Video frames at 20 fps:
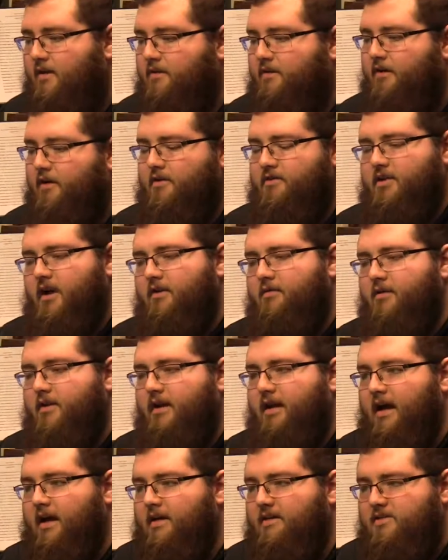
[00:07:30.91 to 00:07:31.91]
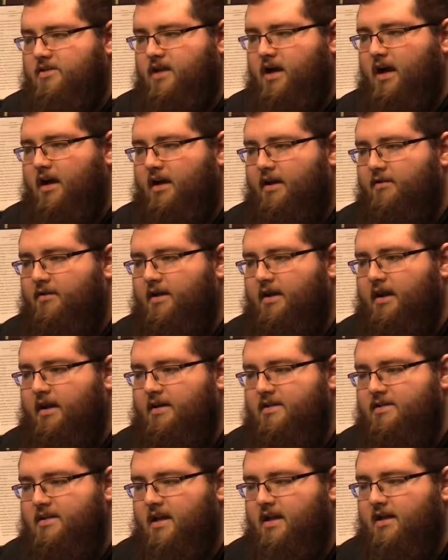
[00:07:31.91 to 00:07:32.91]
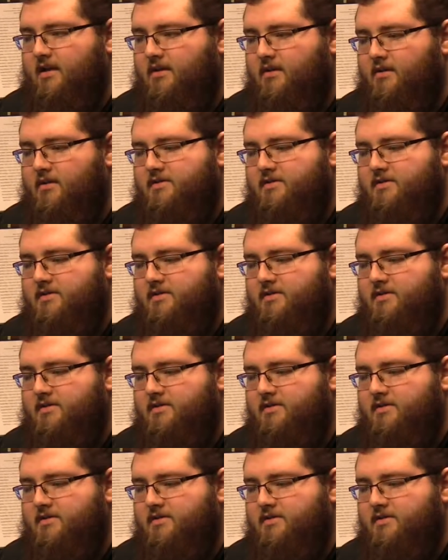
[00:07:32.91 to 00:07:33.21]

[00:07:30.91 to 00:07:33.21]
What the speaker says: Folks, I really got to say,